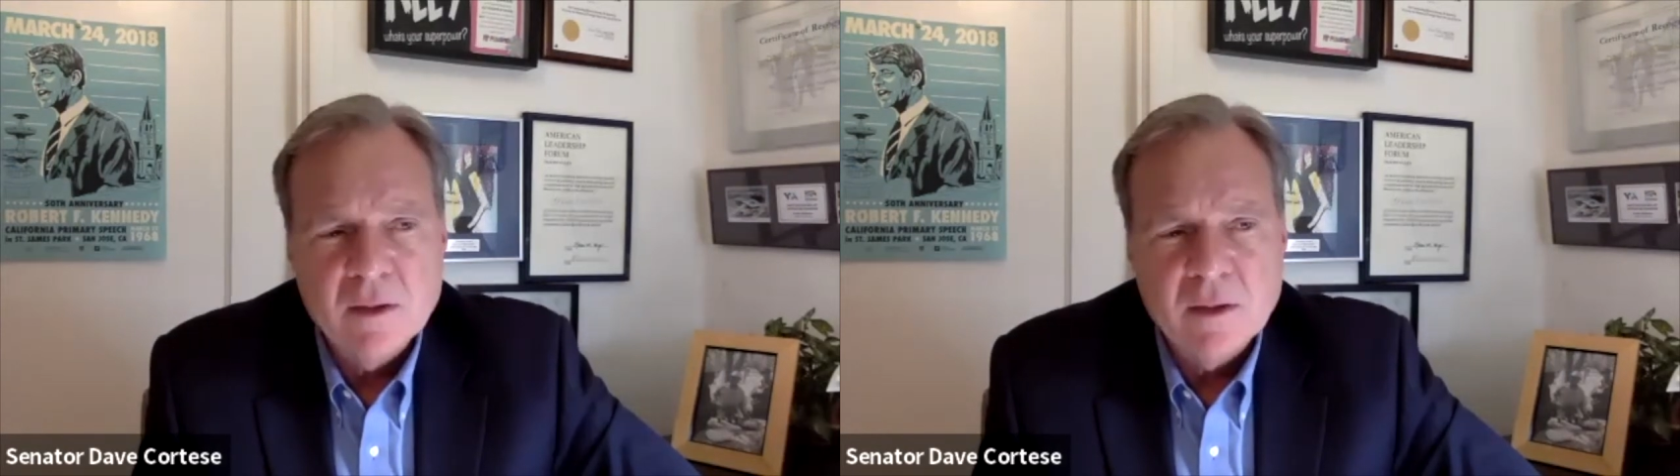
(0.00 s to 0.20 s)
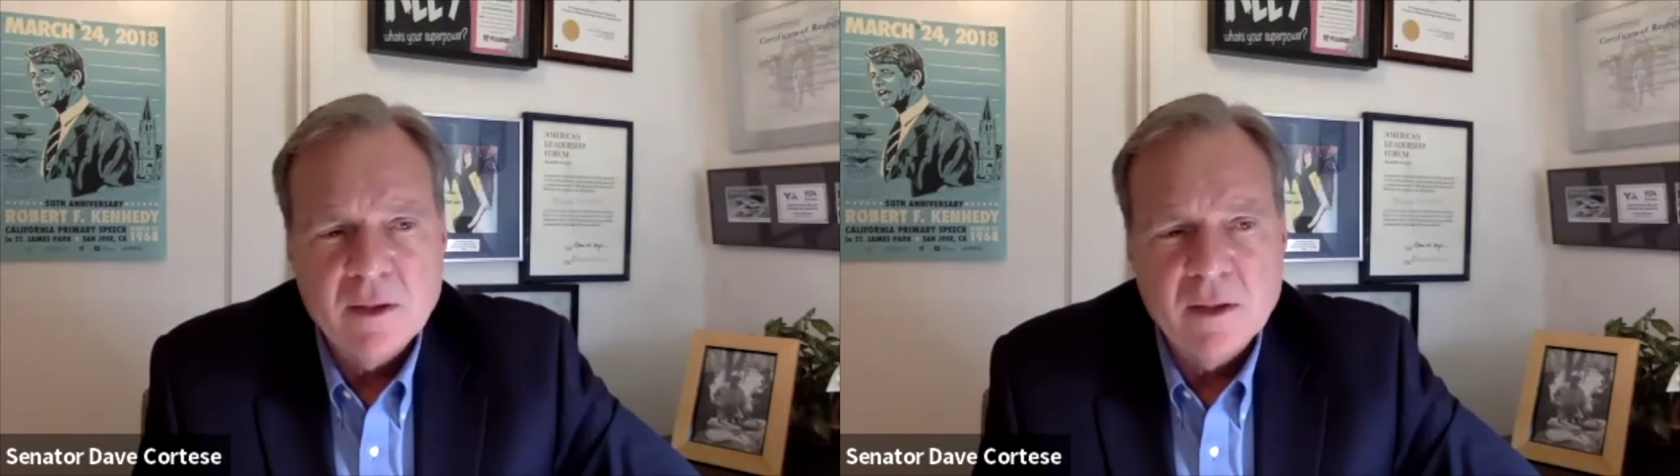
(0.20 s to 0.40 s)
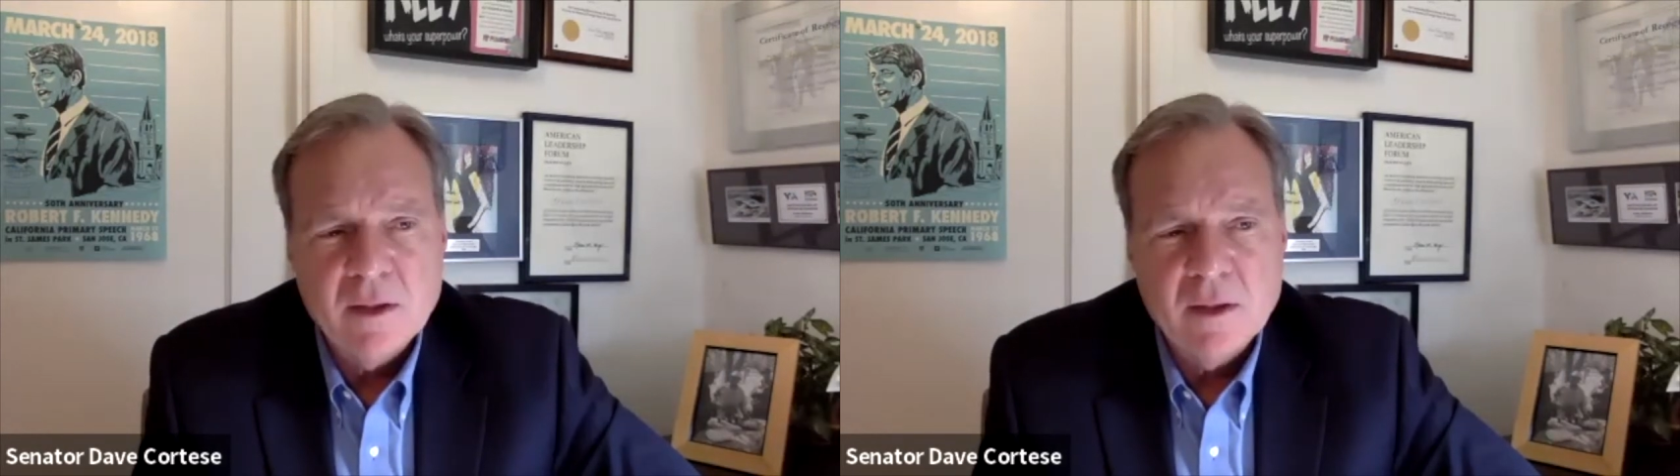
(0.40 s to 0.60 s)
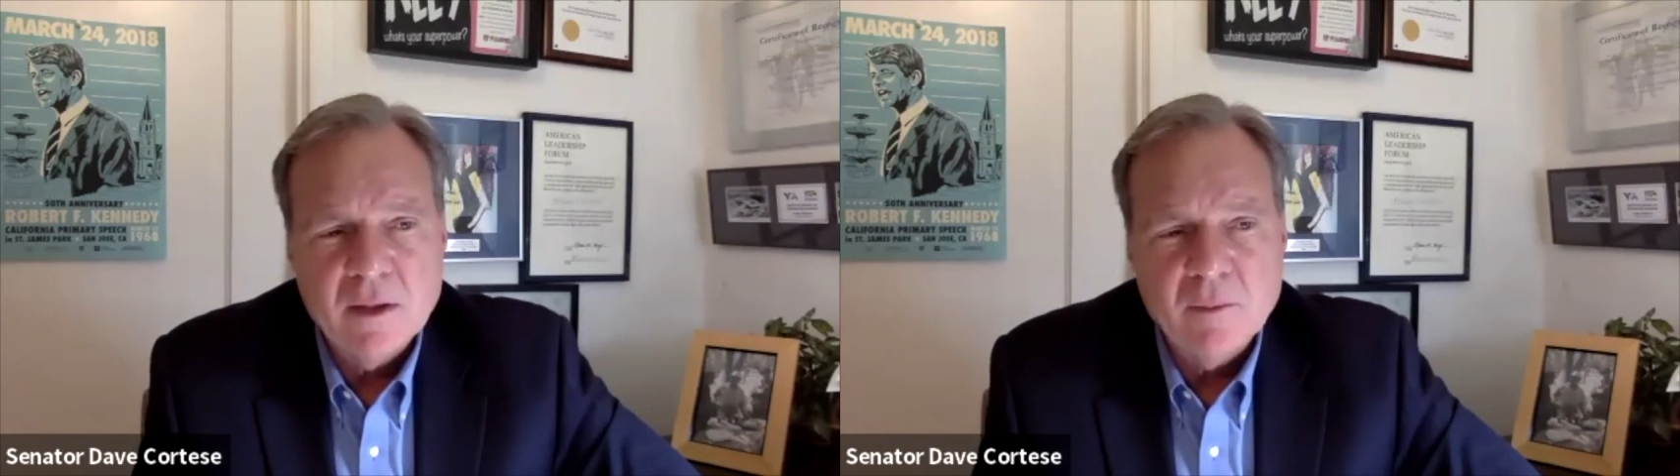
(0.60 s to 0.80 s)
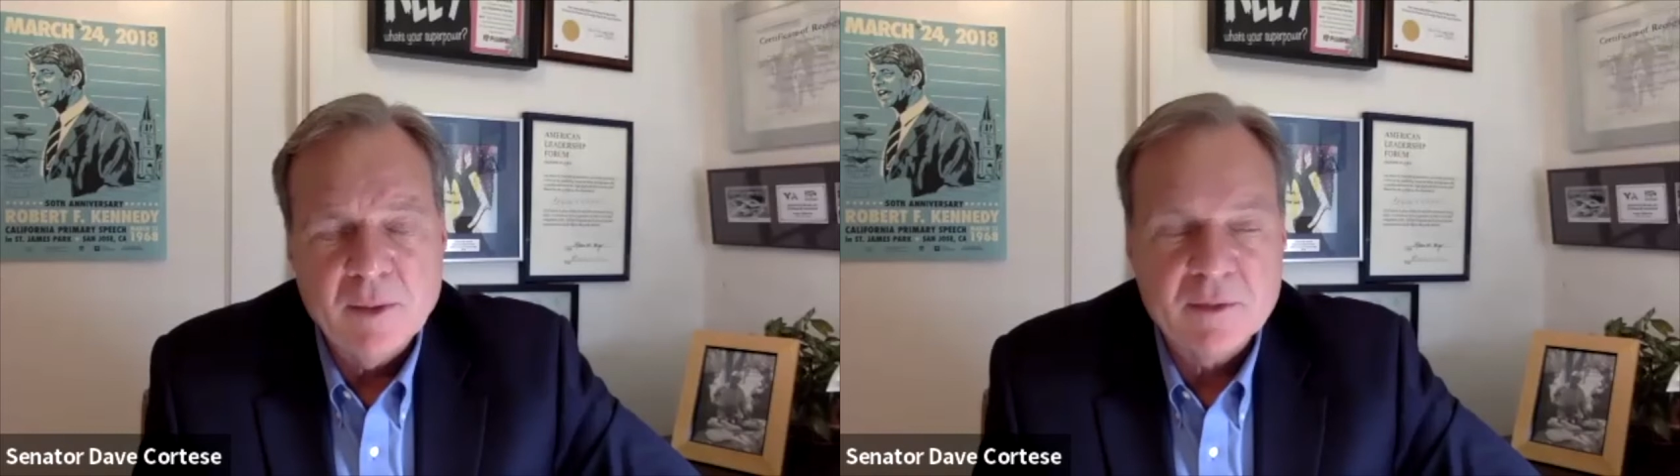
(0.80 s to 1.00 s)
You
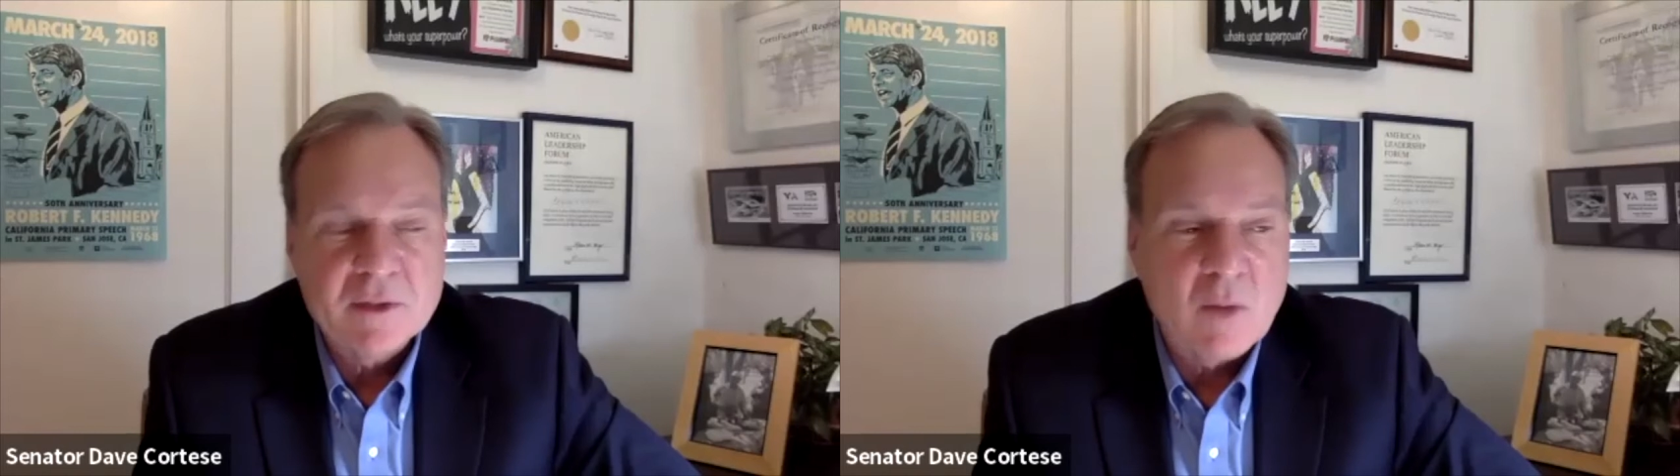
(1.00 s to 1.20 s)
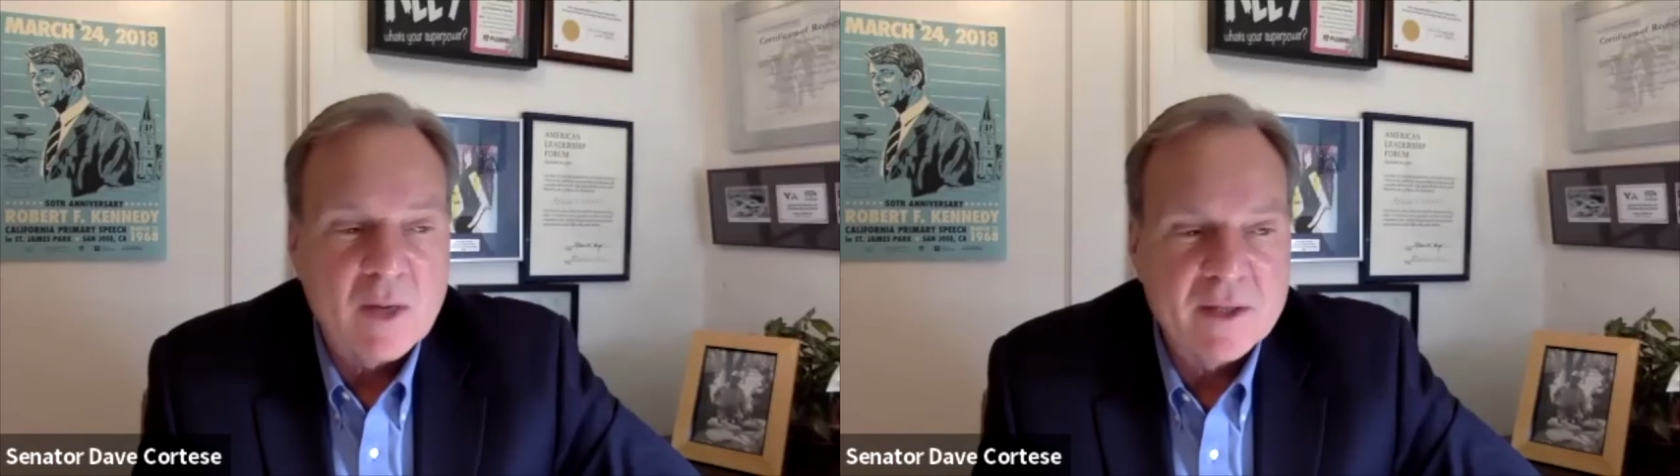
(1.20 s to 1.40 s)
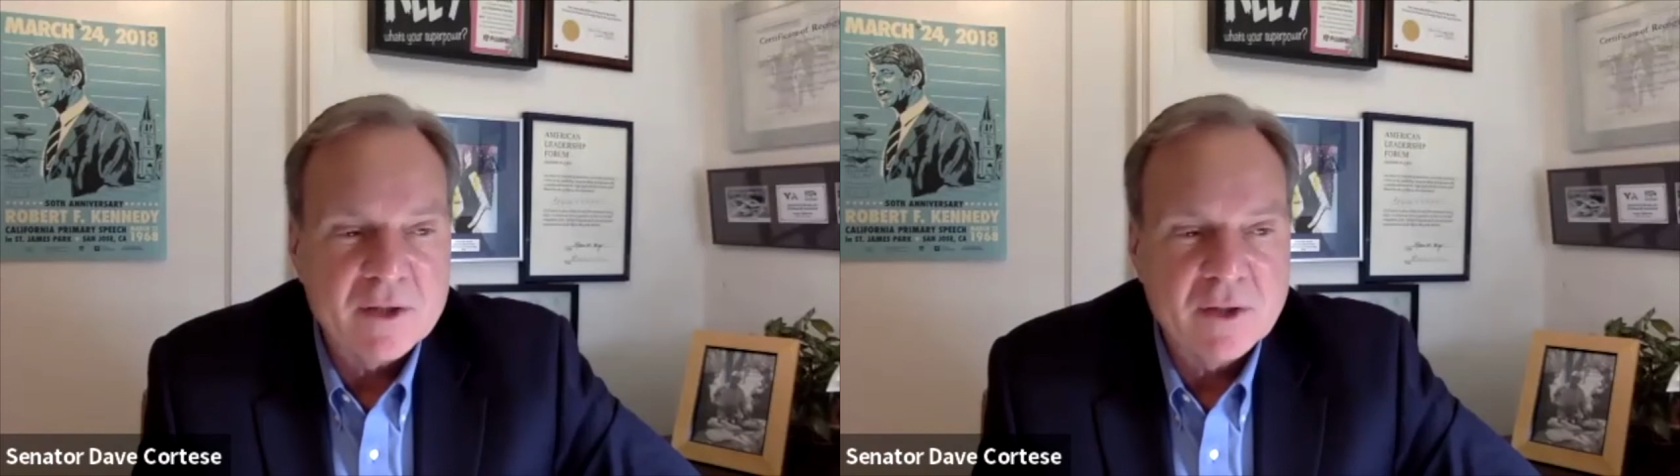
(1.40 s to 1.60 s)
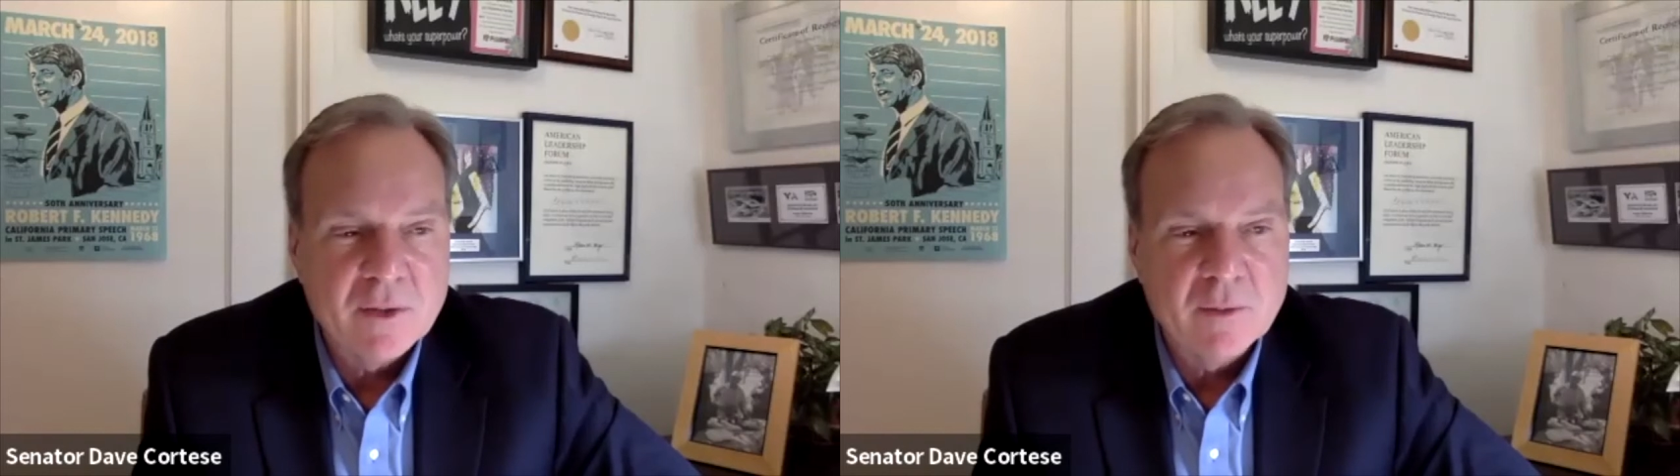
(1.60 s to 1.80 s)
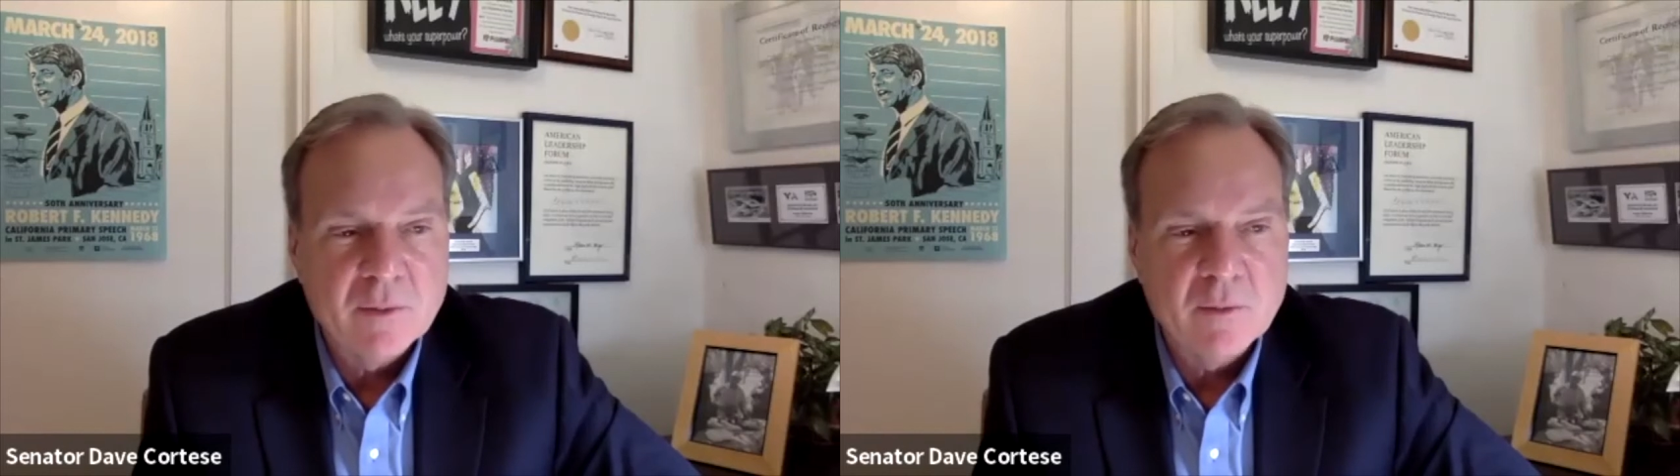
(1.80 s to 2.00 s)
know, people say, why didn't you